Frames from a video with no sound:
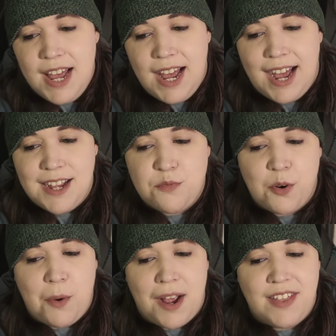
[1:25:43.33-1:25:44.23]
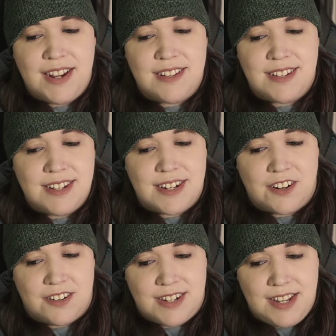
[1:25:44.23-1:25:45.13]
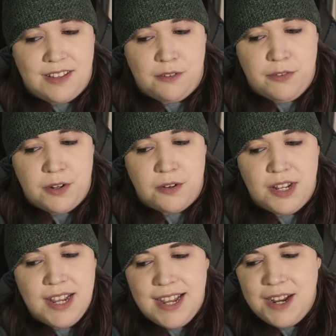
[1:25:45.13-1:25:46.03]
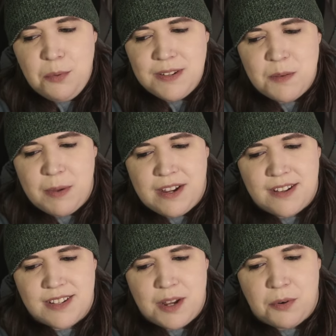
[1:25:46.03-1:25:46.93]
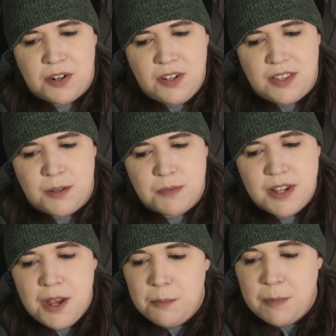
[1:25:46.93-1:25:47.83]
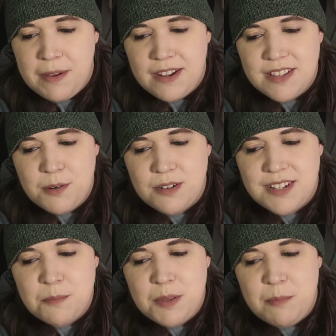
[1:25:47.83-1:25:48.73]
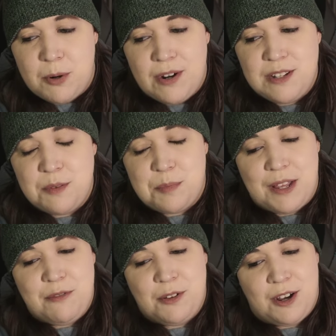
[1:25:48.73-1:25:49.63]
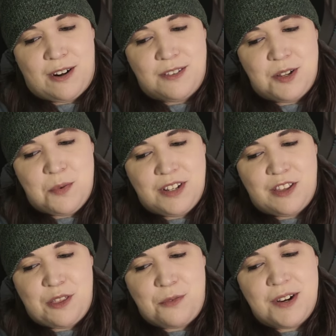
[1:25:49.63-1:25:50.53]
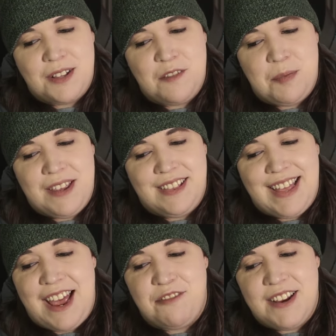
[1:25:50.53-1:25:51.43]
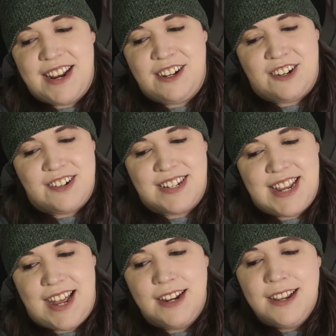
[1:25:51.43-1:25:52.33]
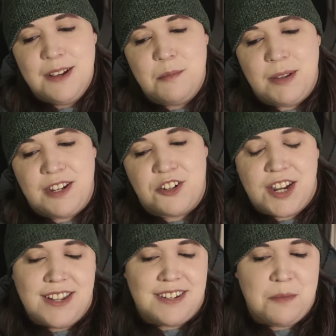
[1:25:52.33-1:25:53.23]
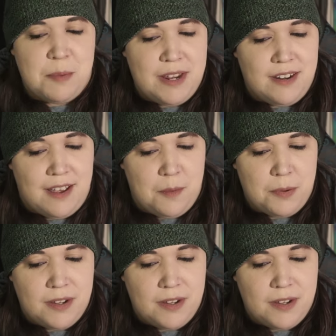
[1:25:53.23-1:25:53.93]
As for why they insisted on stealing food, it wasn't because they were hoodlums, but because they were simply boys with playful hearts who wanted the thrill of being laughed at and cursed at, being chased and beaten up.